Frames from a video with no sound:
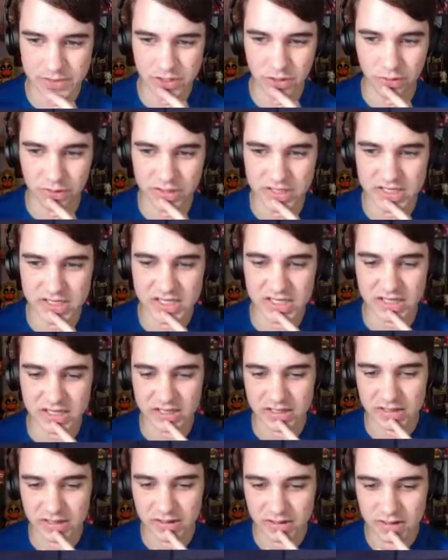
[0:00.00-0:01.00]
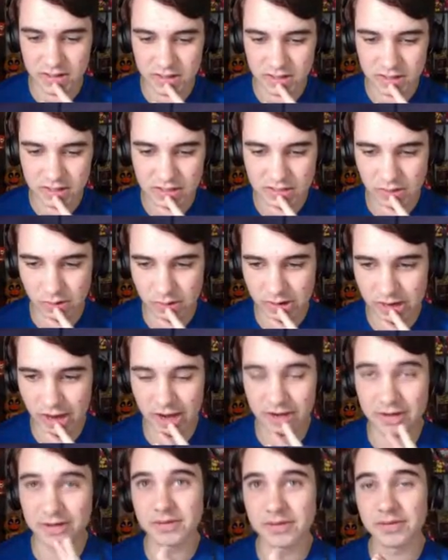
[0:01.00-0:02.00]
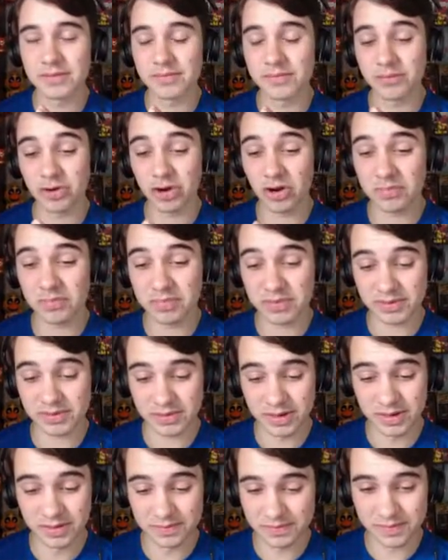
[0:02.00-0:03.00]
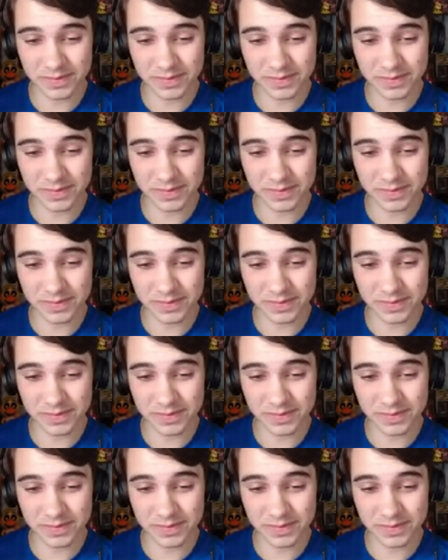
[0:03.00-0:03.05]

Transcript: are key. So again, po po